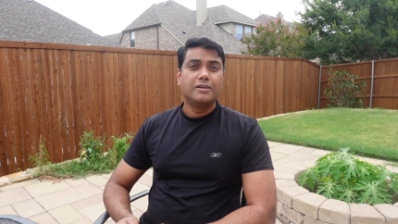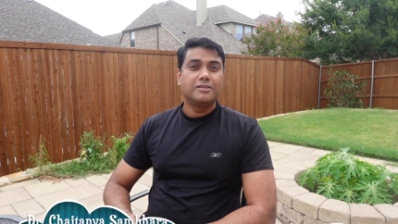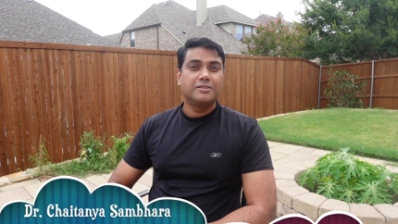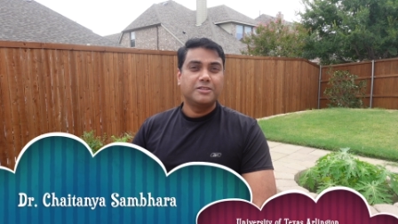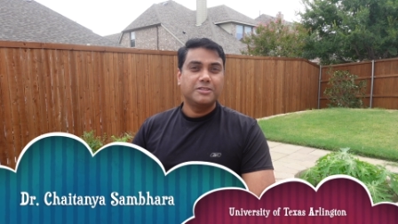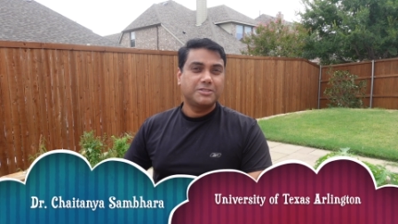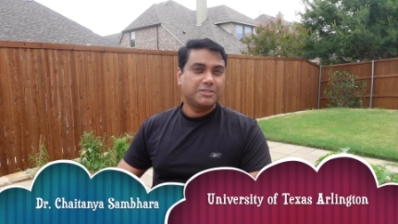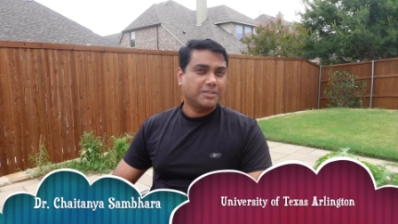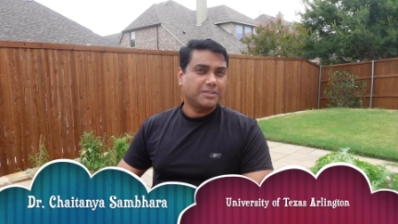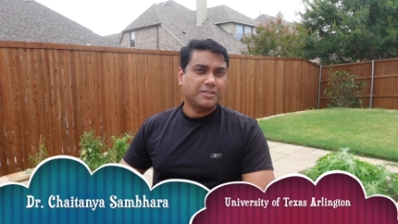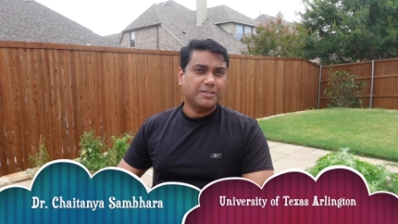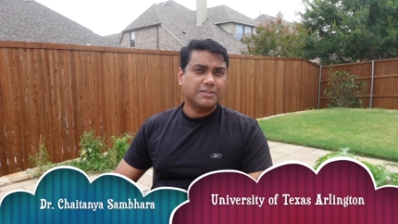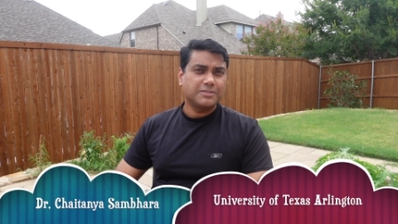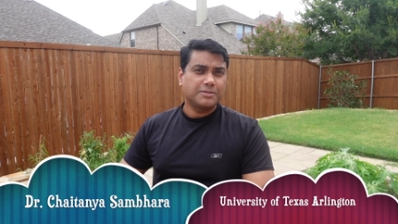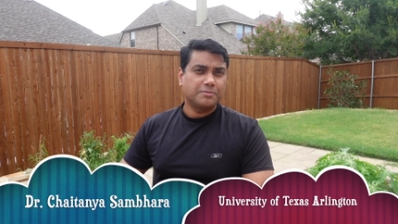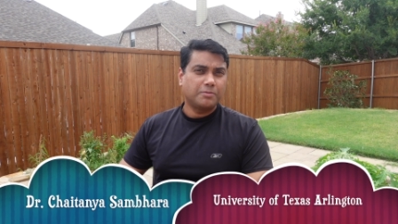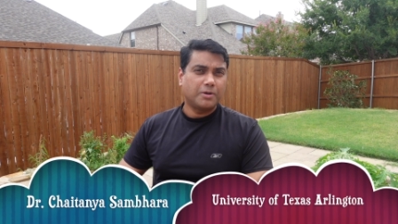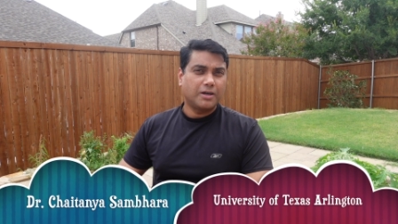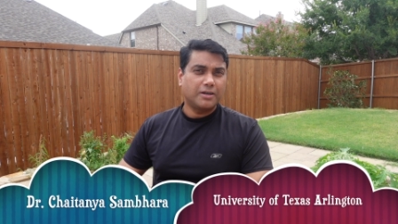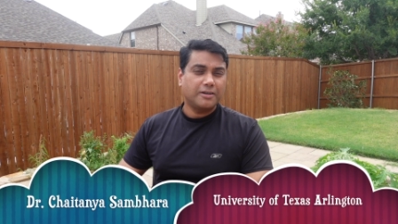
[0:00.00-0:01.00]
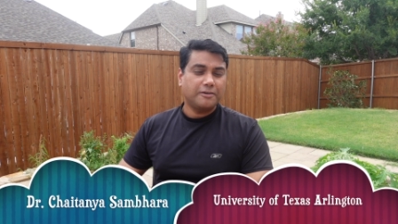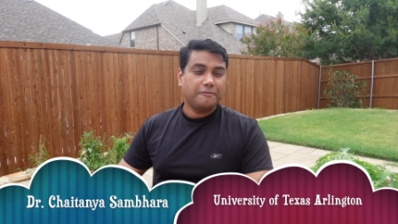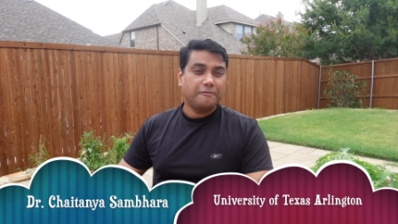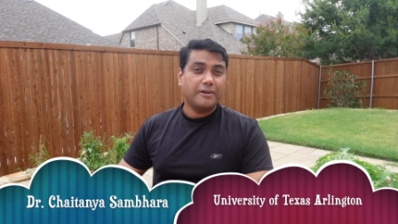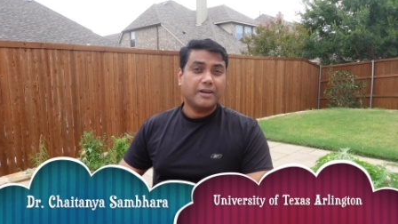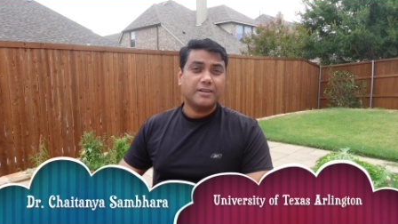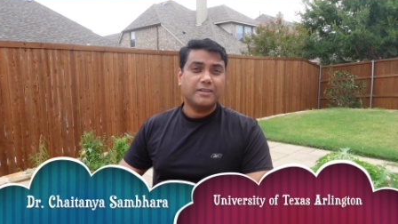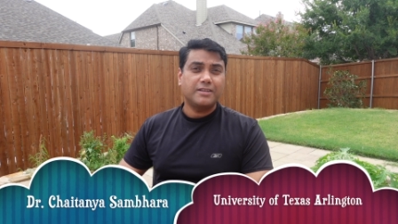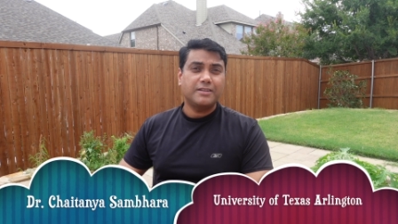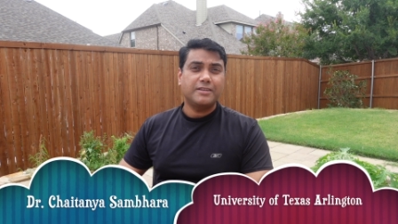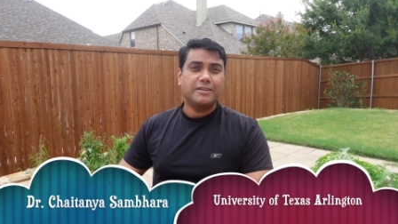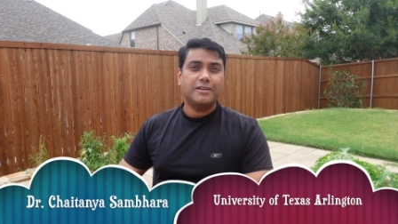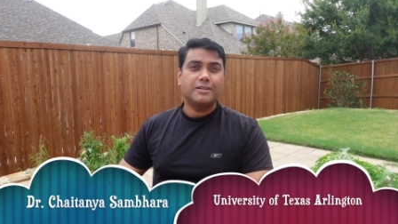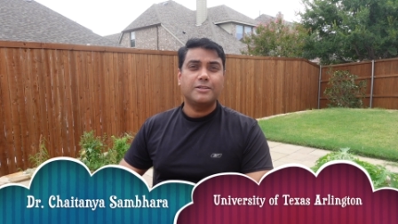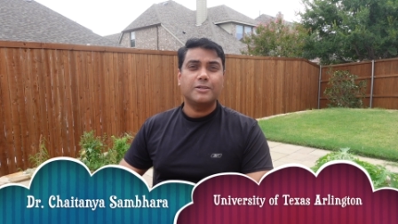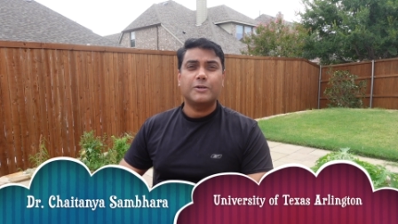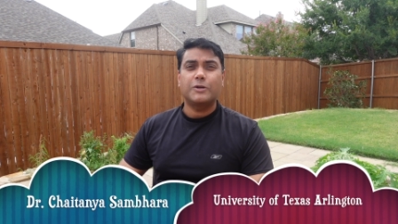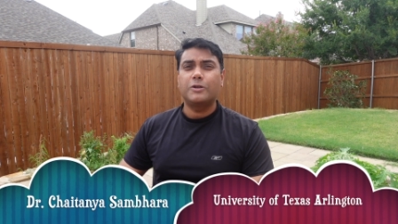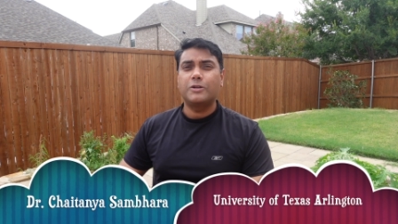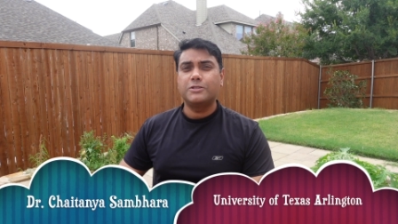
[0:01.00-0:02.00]
This is Chaitanya Sambhara, faculty
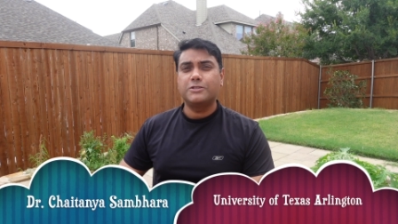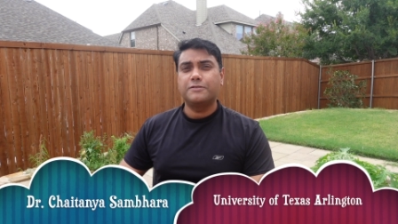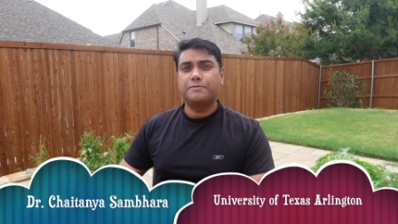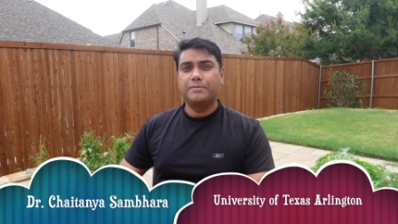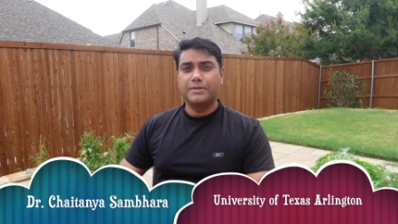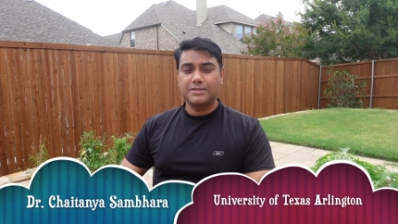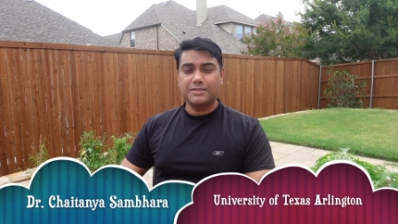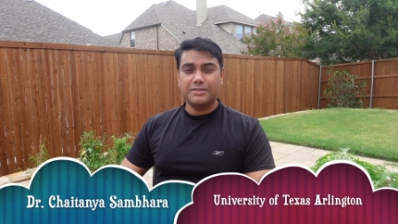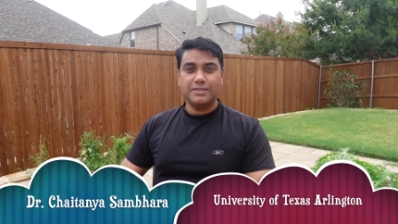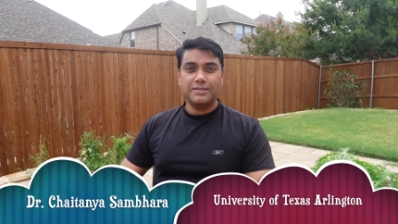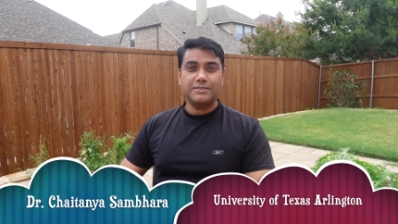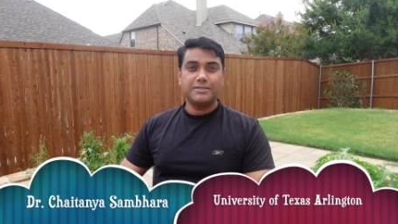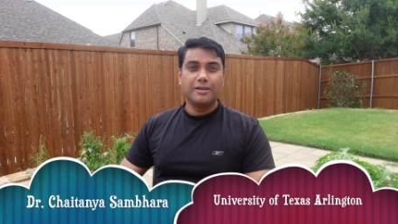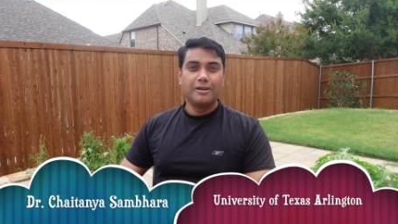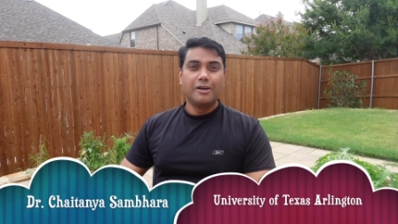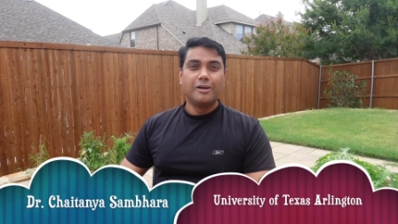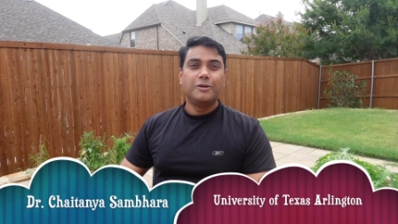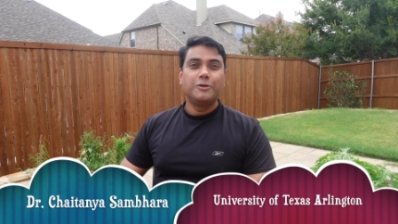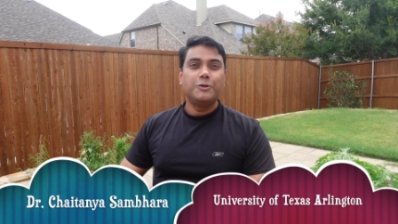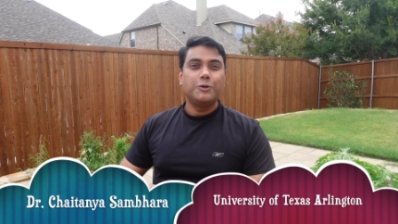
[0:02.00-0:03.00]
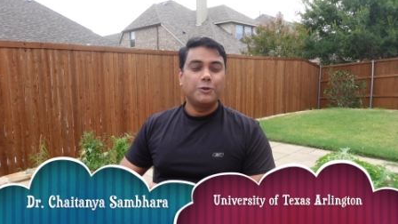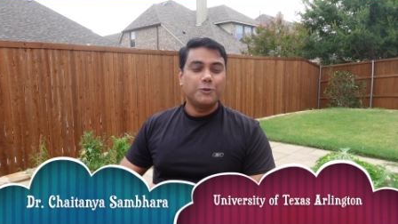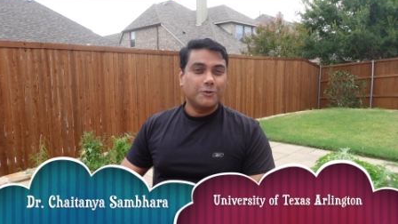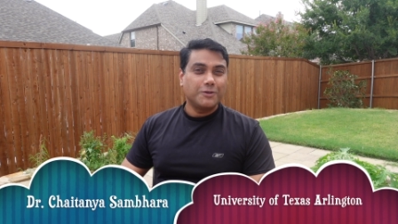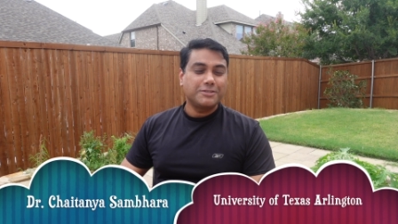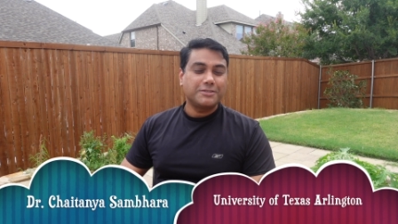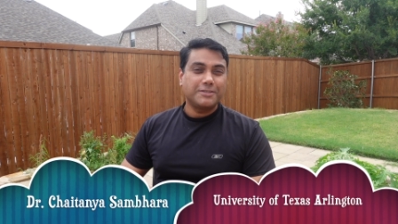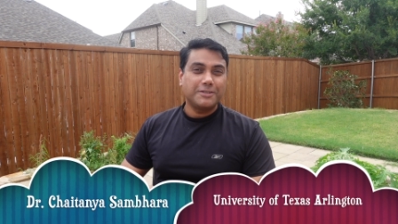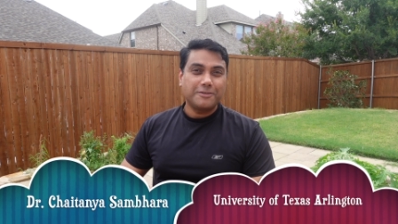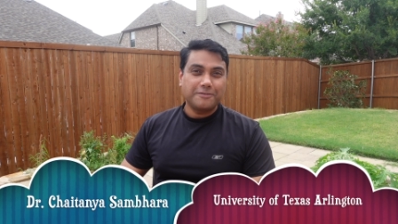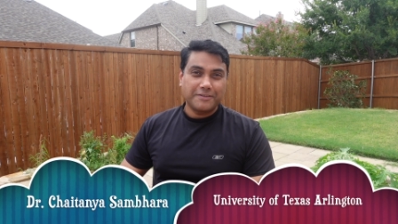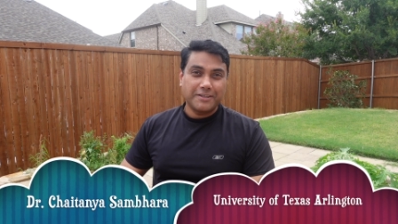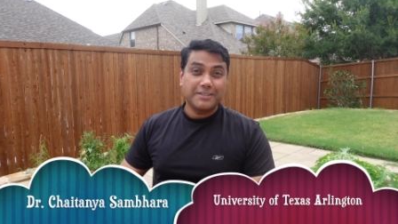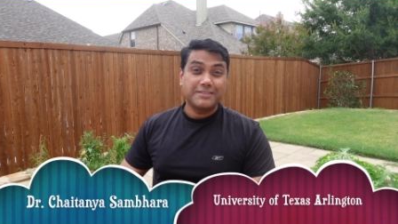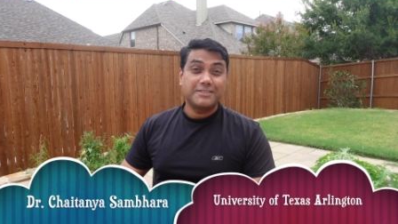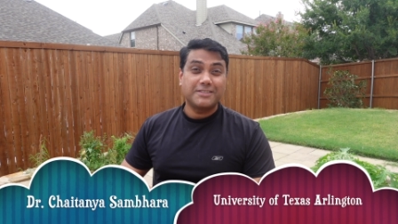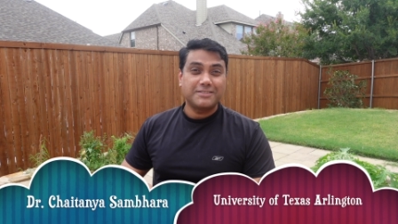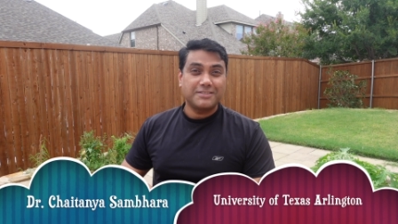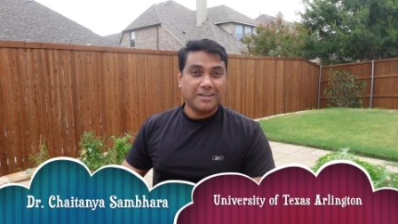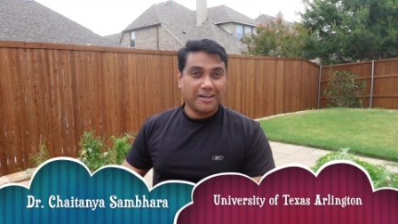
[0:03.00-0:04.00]
at the College of Business, University of
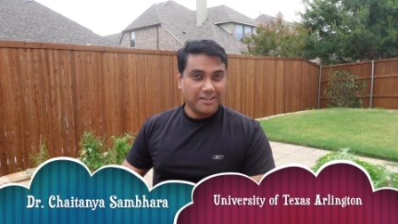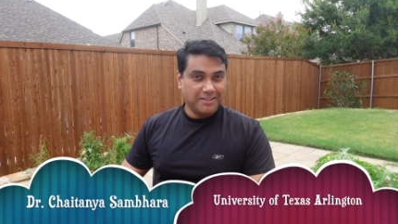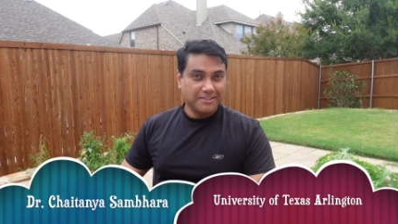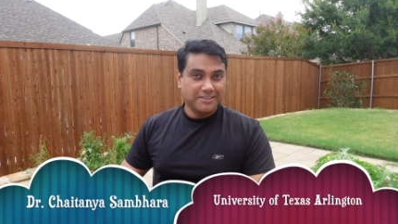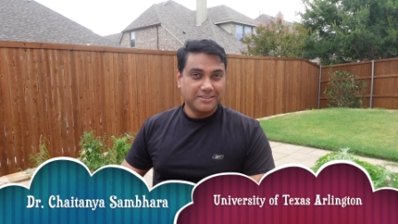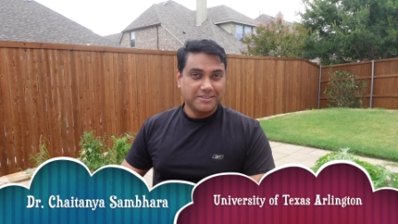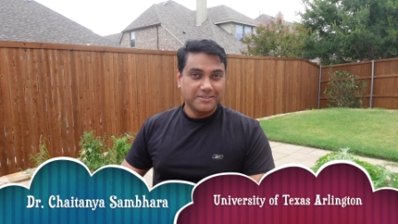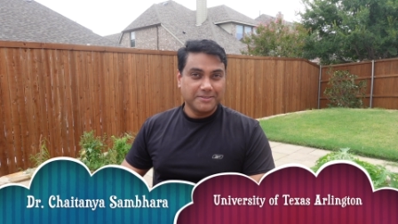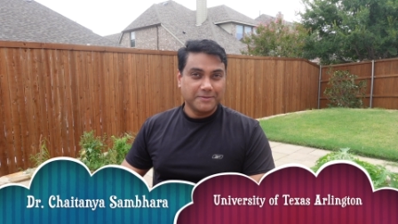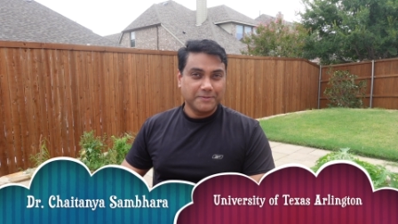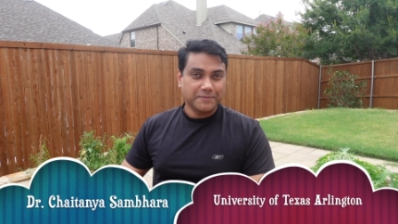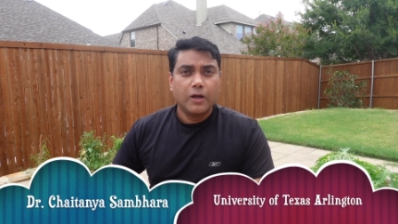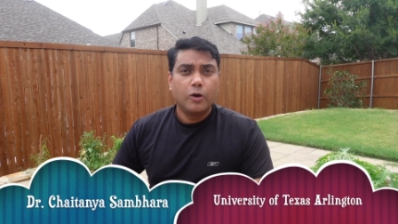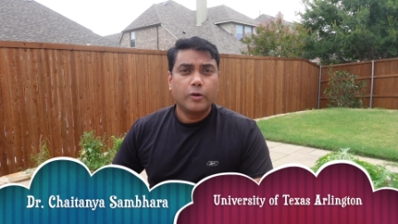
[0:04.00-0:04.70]
Texas, Arlington.